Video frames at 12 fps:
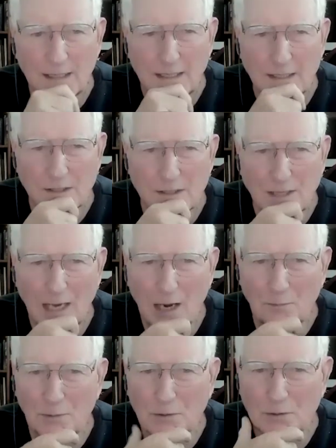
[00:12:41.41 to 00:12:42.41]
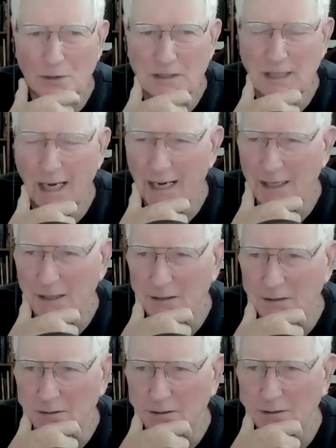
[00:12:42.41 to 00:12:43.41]
He says, How
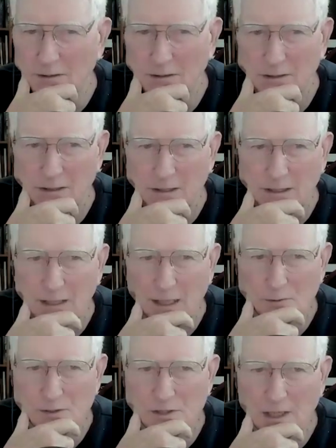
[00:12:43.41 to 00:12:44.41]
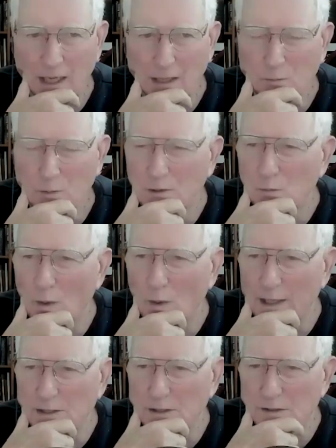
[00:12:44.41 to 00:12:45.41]
puritanical how sad. What a
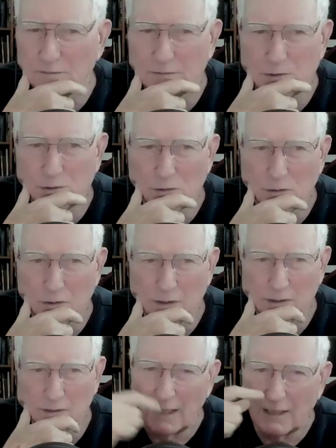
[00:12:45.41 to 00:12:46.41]
waste of joy.